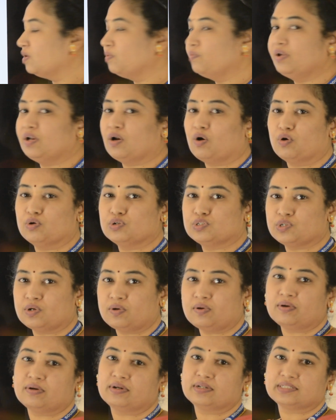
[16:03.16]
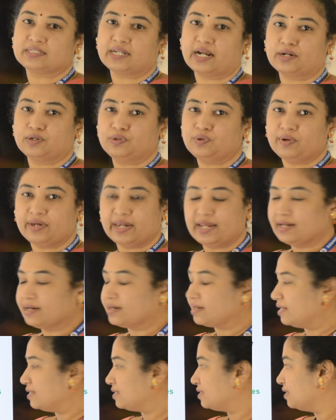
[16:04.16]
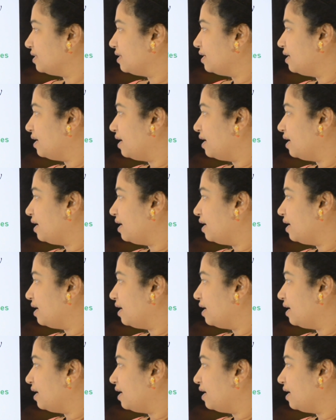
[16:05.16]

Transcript: will also start to increase.